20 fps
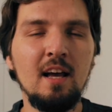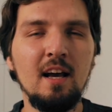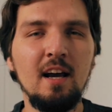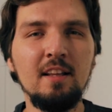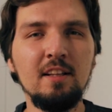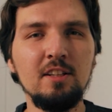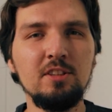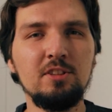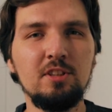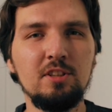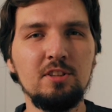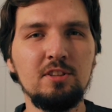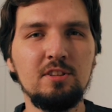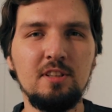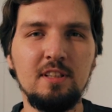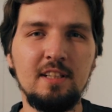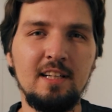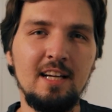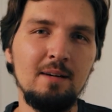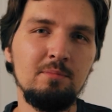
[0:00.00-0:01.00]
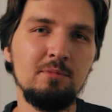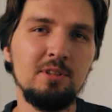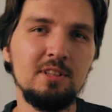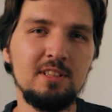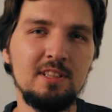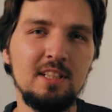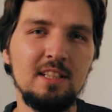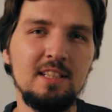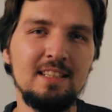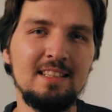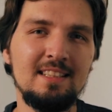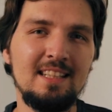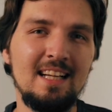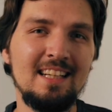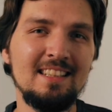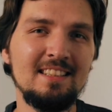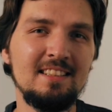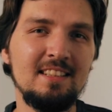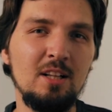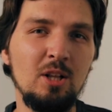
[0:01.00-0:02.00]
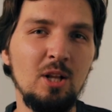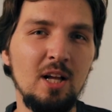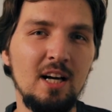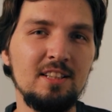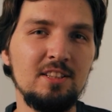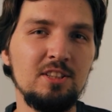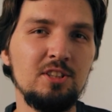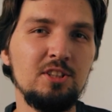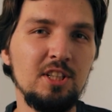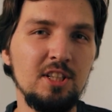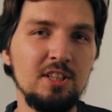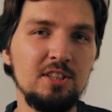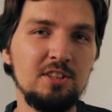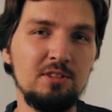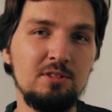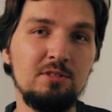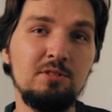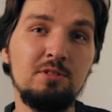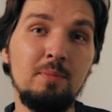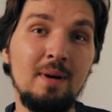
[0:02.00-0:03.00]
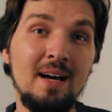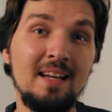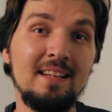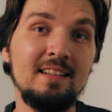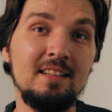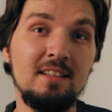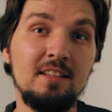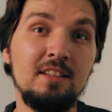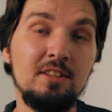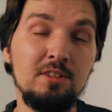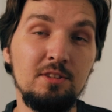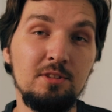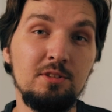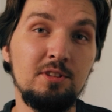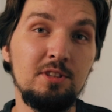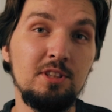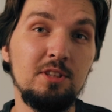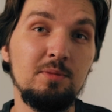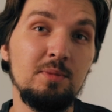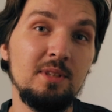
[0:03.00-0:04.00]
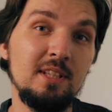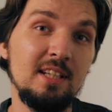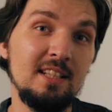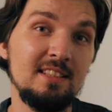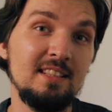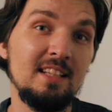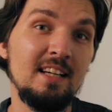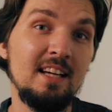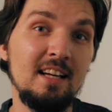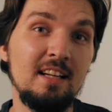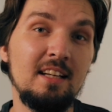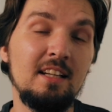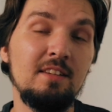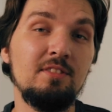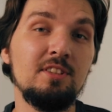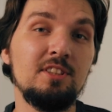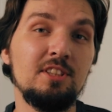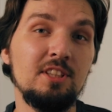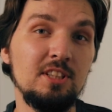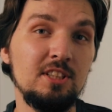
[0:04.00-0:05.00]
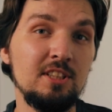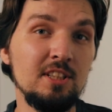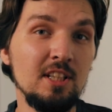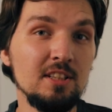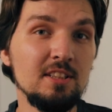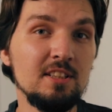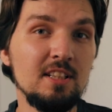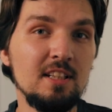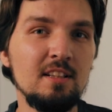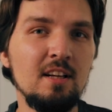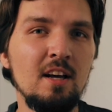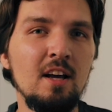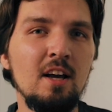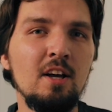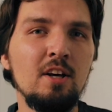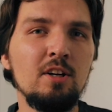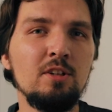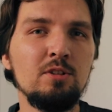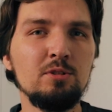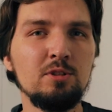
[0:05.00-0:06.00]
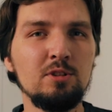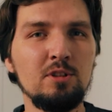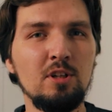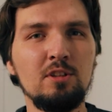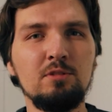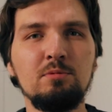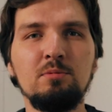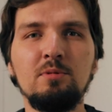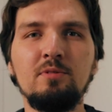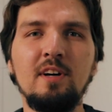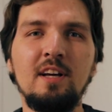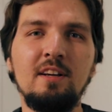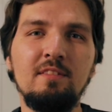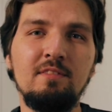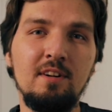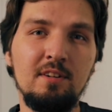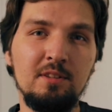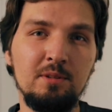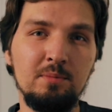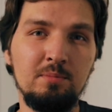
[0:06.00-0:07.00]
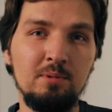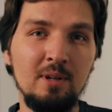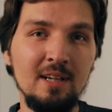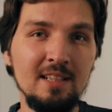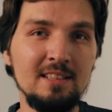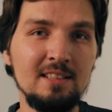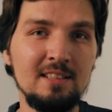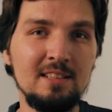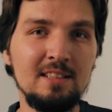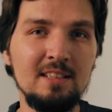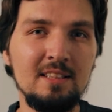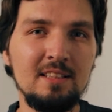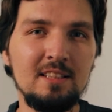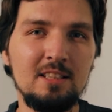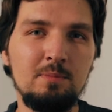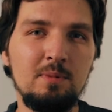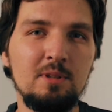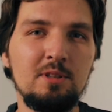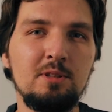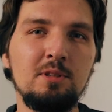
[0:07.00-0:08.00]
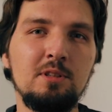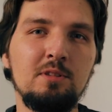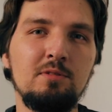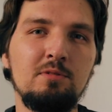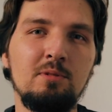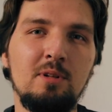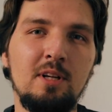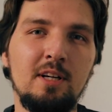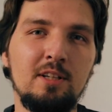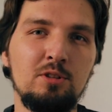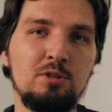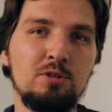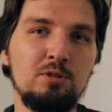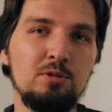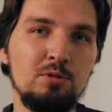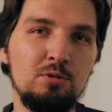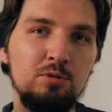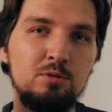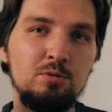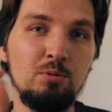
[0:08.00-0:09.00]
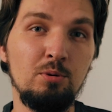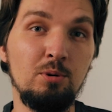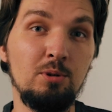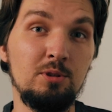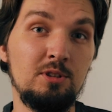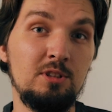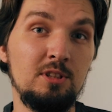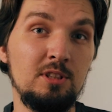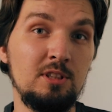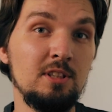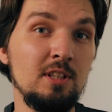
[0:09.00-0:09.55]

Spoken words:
and adjust the camera settings as the light changes dramatically in your scene. Because again, if it's a sunset, you start with a very bright scene, especially if you like shoot towards the